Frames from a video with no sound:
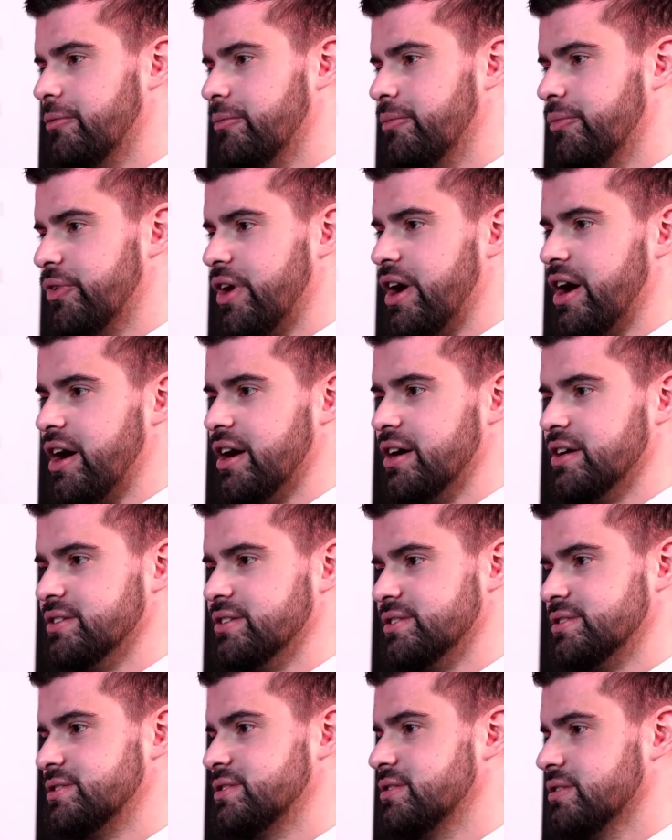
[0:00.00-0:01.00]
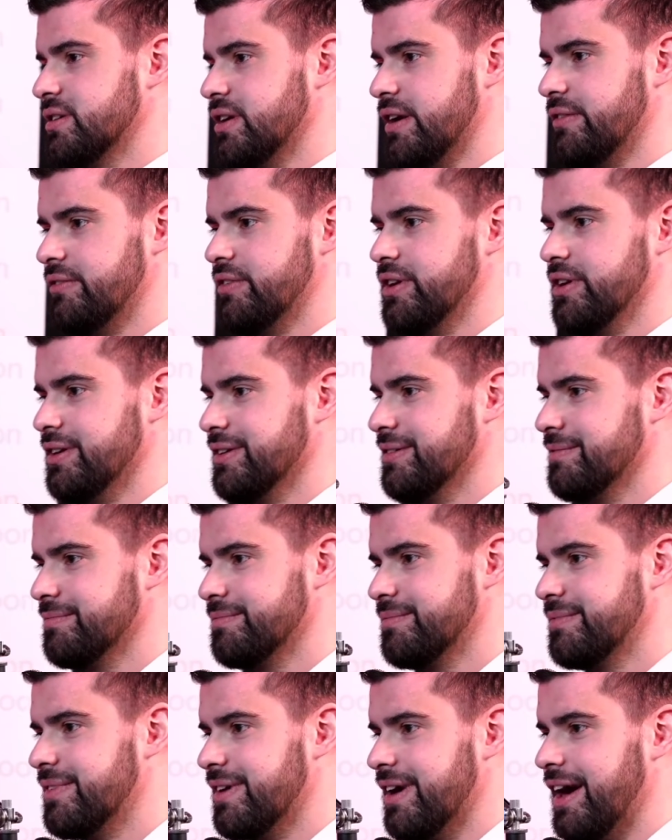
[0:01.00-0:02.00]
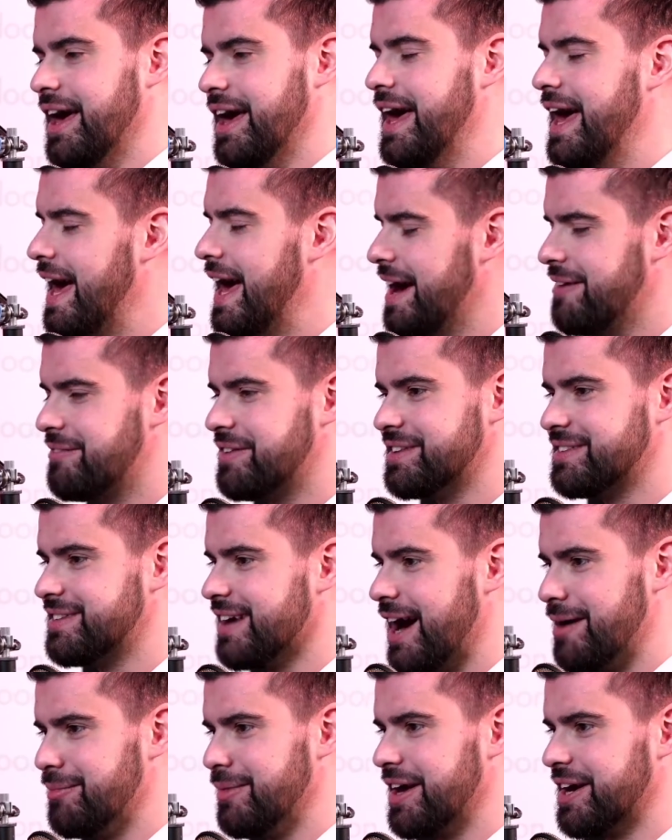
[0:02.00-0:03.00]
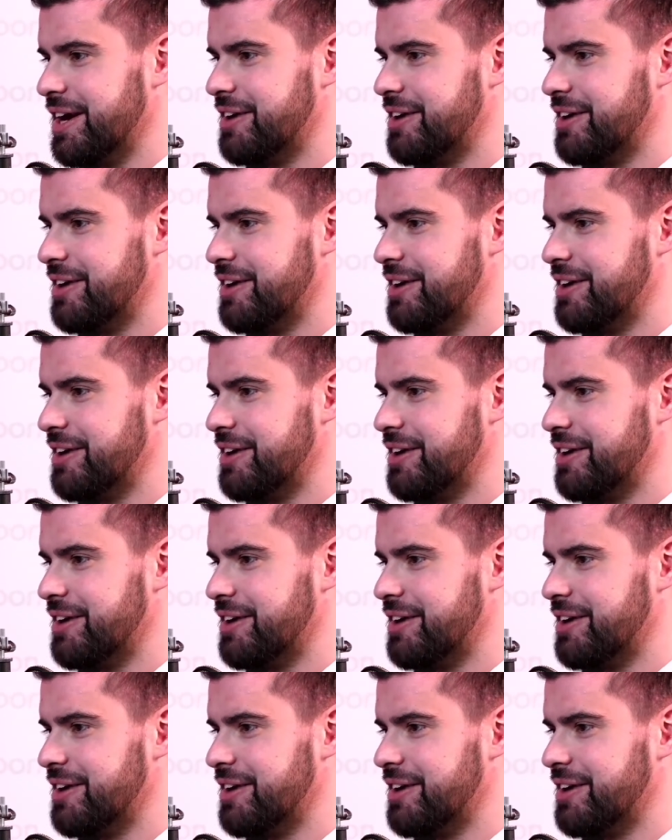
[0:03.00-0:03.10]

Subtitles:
rise every time like